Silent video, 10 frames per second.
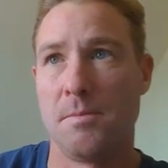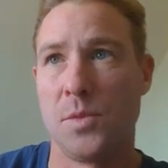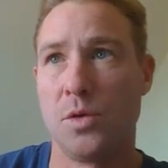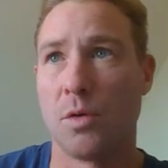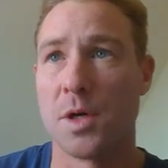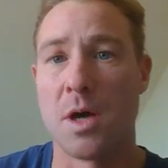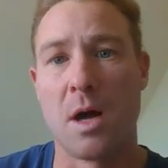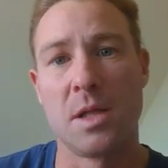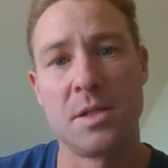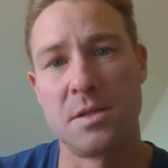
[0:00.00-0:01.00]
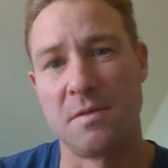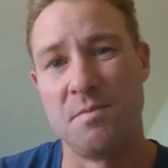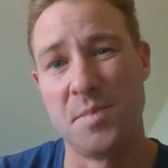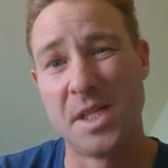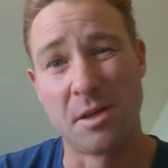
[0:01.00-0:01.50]
your knowledge of
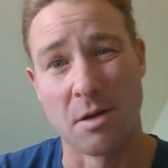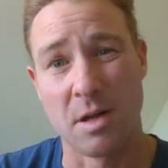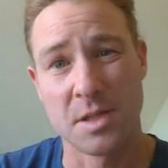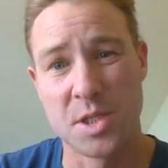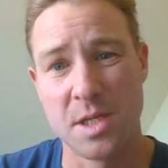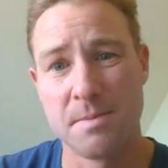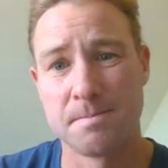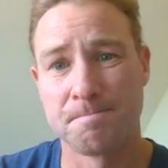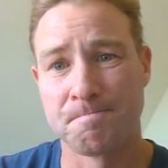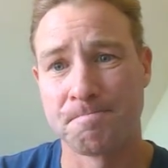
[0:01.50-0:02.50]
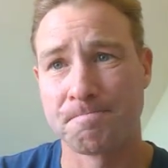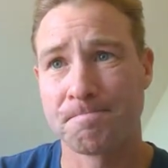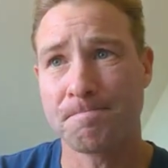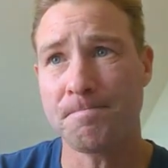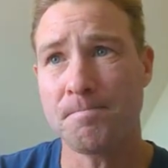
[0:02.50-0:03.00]
meteorology
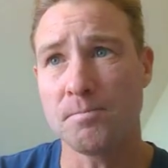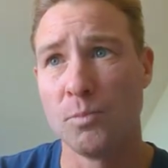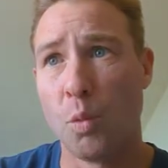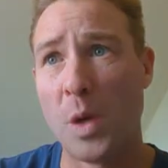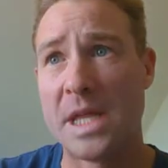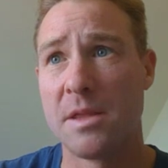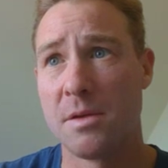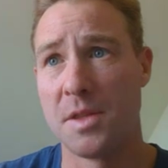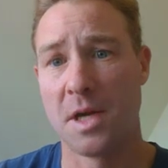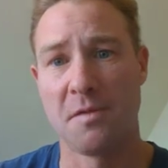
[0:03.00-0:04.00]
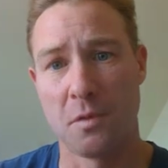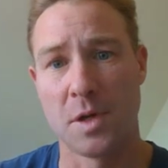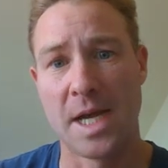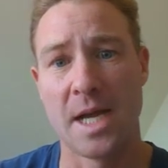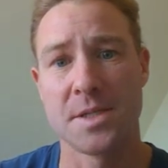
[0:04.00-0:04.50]
with their
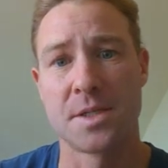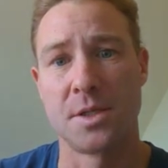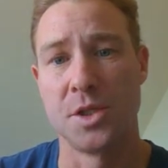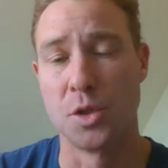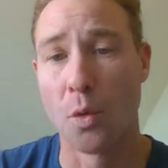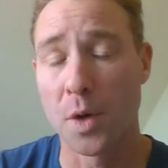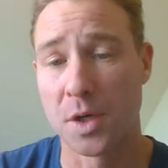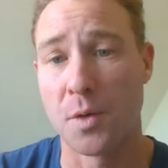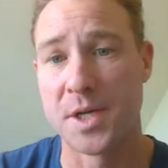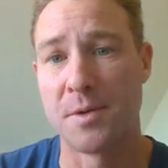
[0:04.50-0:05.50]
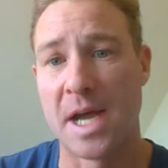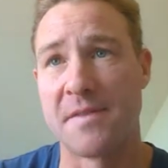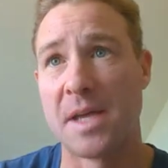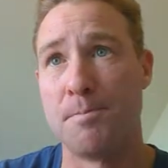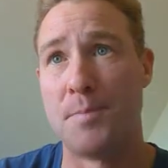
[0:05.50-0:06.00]
forecasts, you're going to have
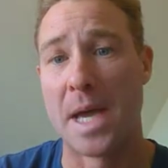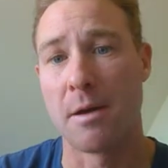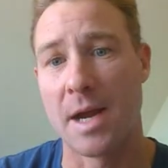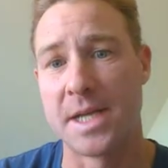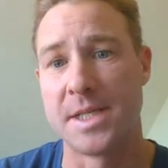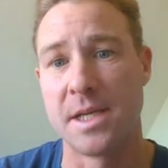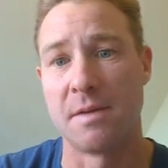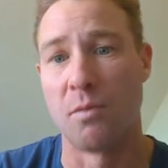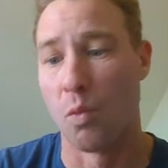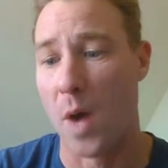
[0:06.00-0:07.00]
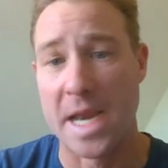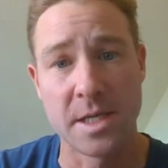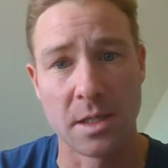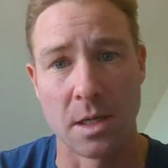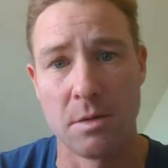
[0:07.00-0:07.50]
a better idea of when
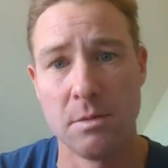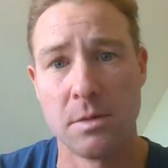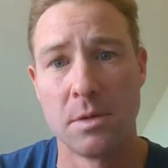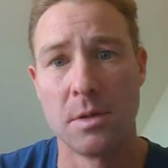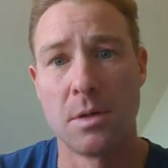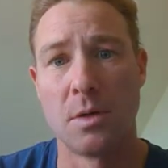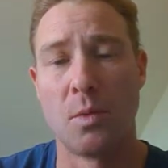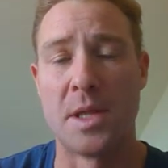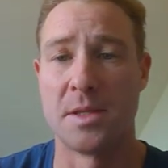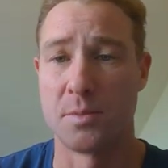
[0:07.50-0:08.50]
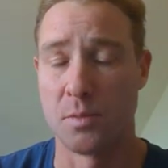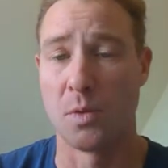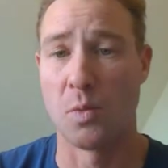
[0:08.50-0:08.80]
to go, when the